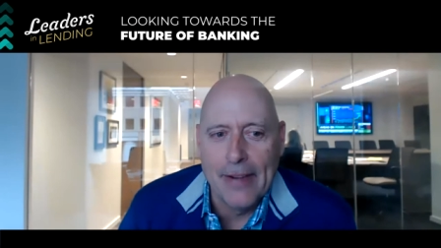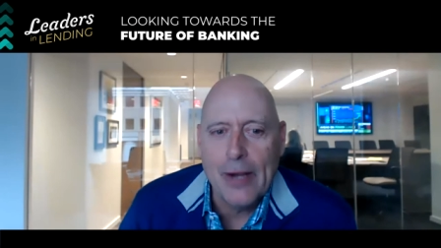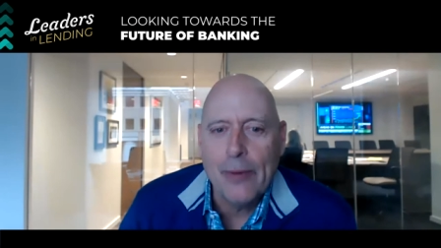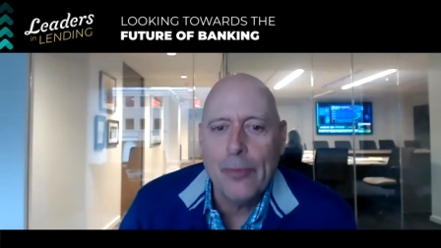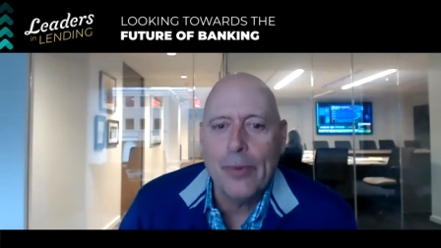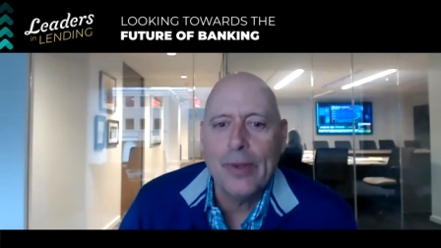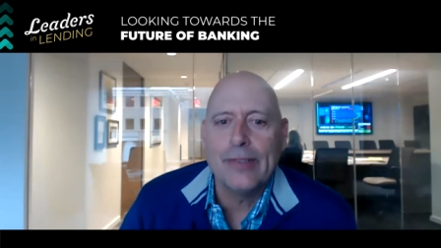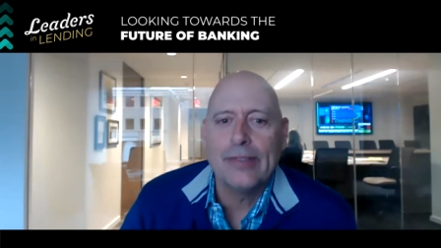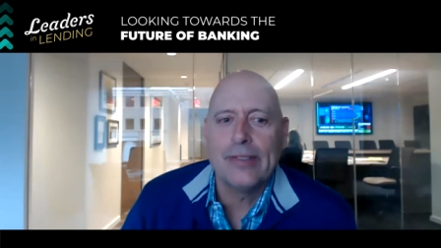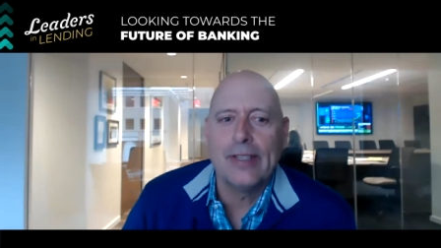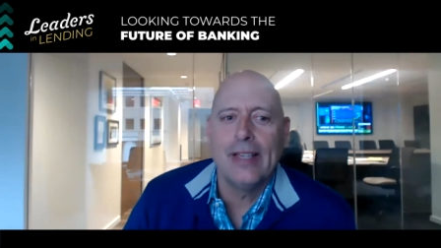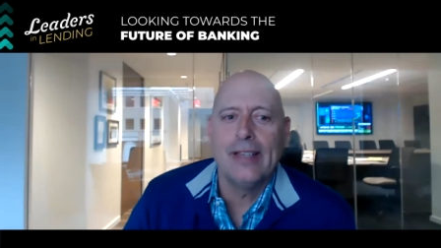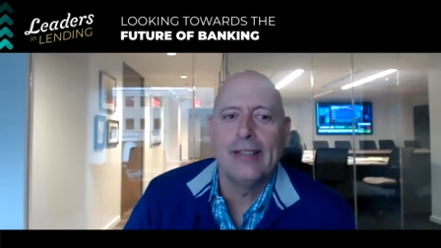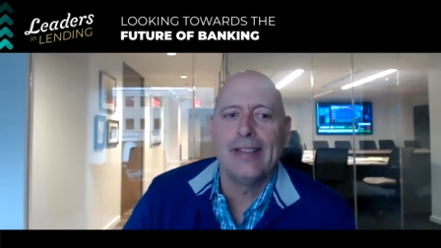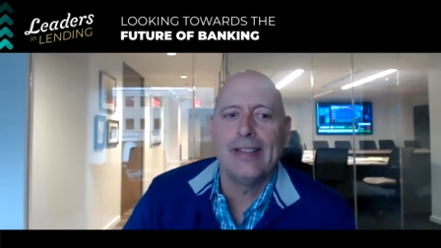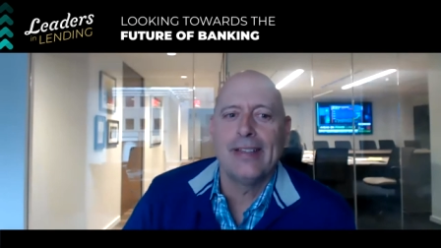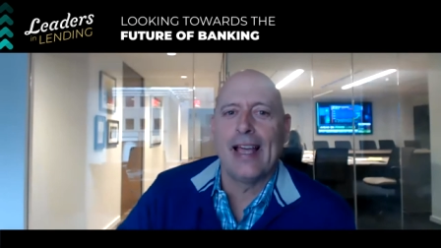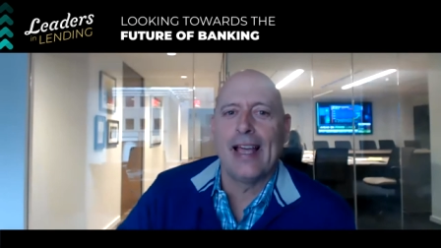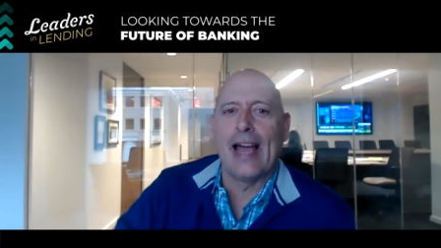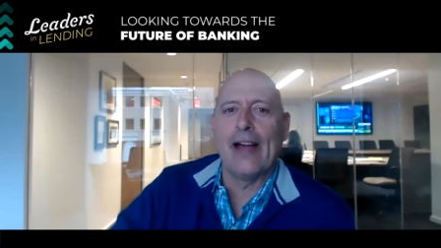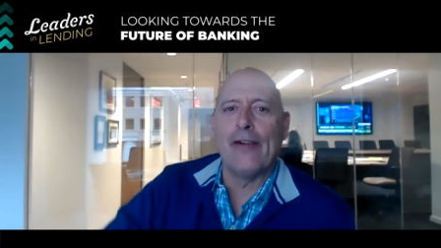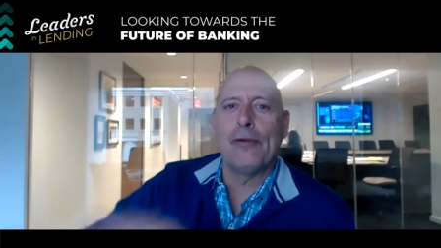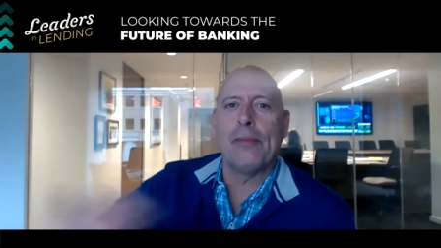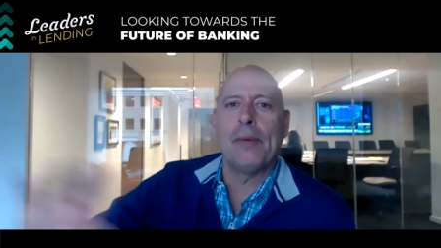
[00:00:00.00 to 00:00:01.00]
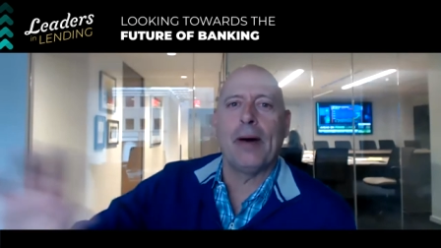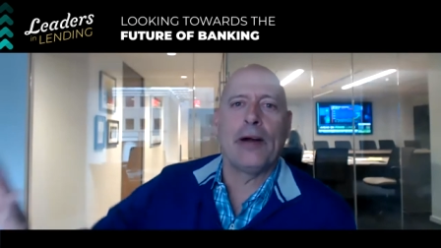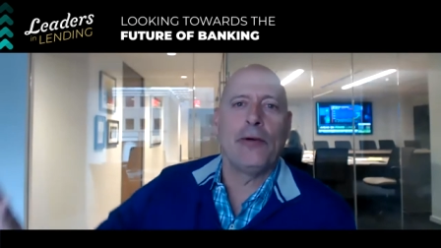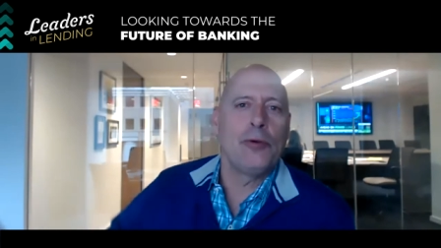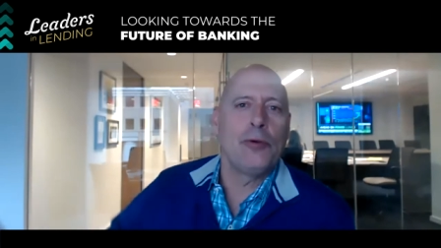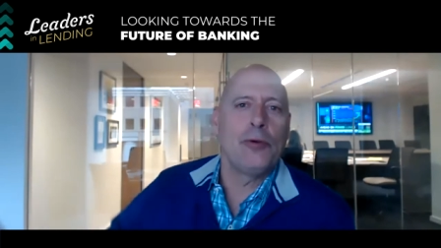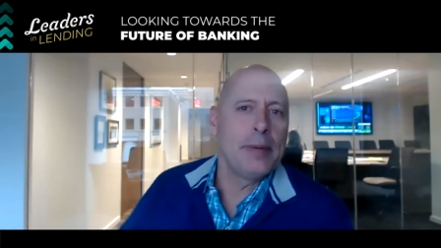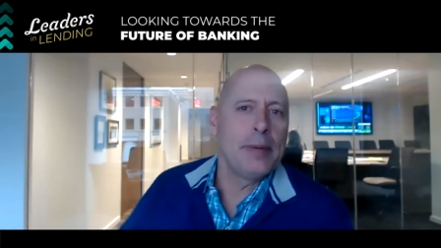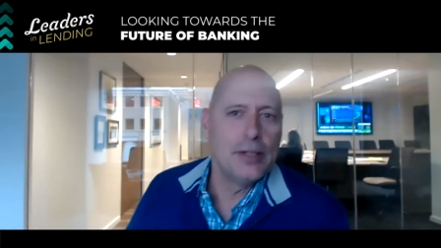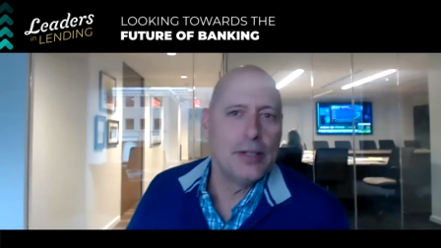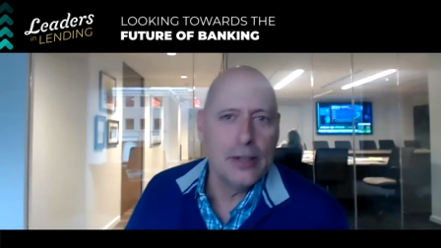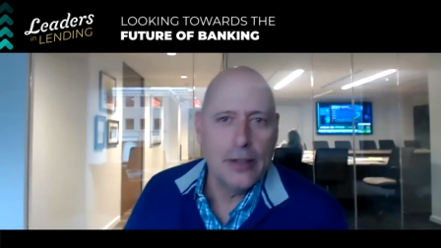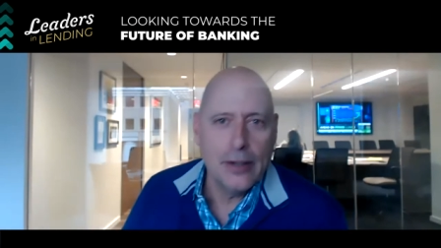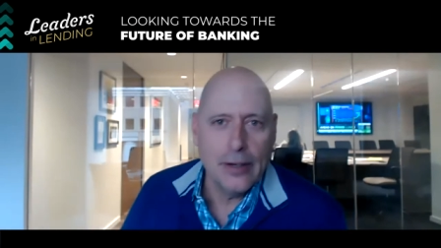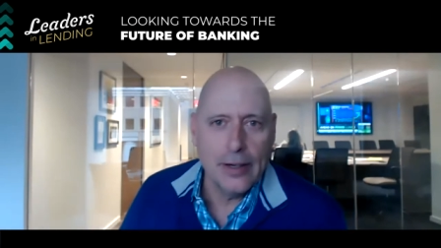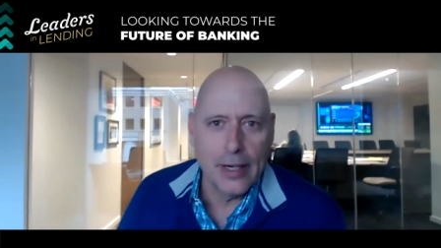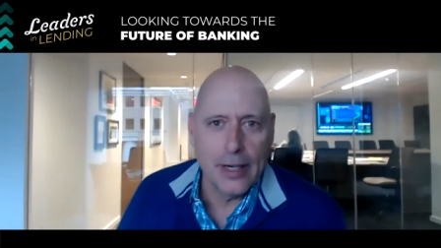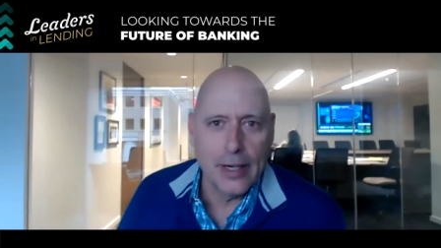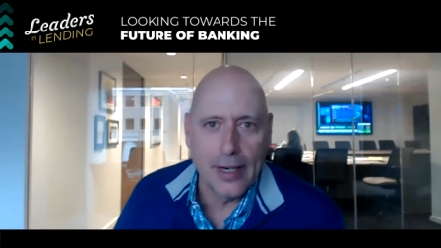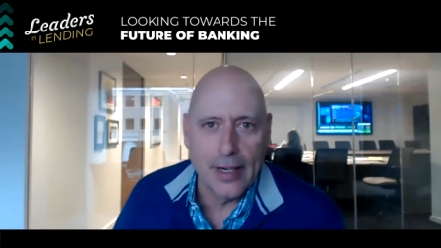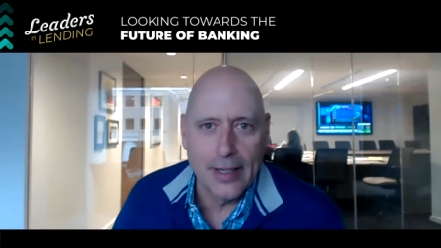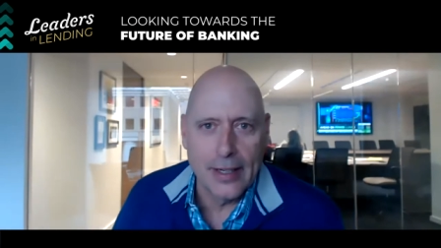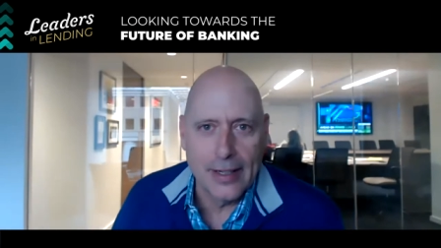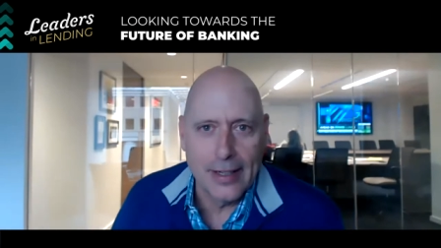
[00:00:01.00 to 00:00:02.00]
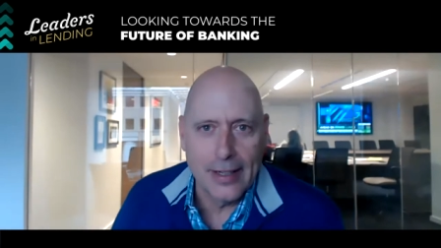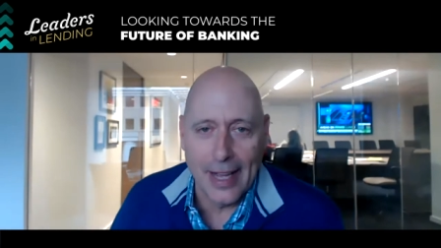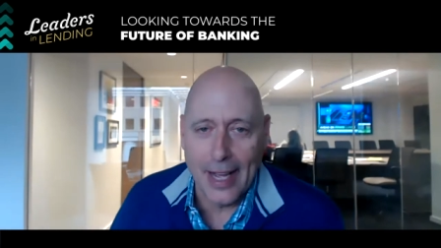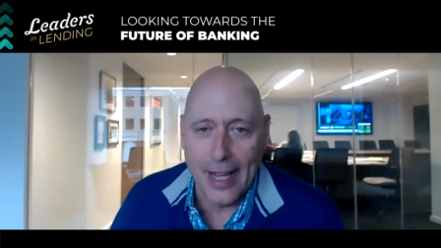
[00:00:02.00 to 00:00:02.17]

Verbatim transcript: it was no. easy, everybody would be doing it.